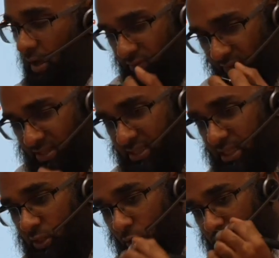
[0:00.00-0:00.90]
If you have
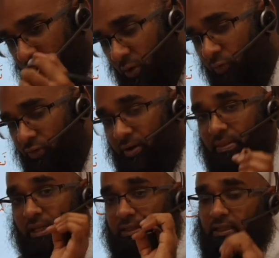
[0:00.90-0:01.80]
seen or
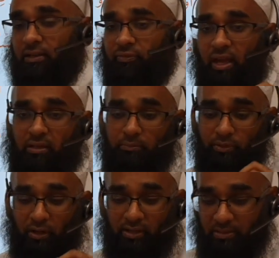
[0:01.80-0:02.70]
sawfa, then the fi'l
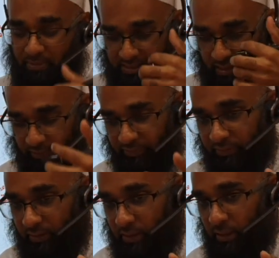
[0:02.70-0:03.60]
mudari must have